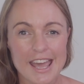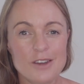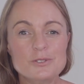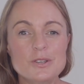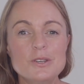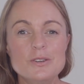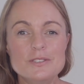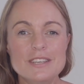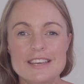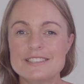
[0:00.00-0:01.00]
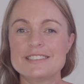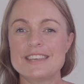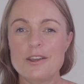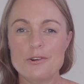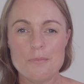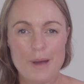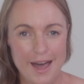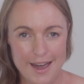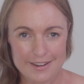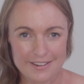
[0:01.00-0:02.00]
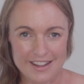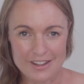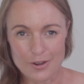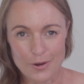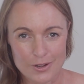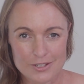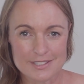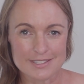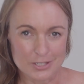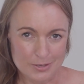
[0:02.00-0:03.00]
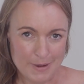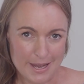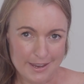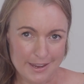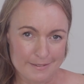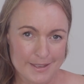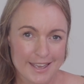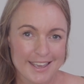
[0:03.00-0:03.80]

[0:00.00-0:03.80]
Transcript: and also use it as a sacred partner in your own decision making.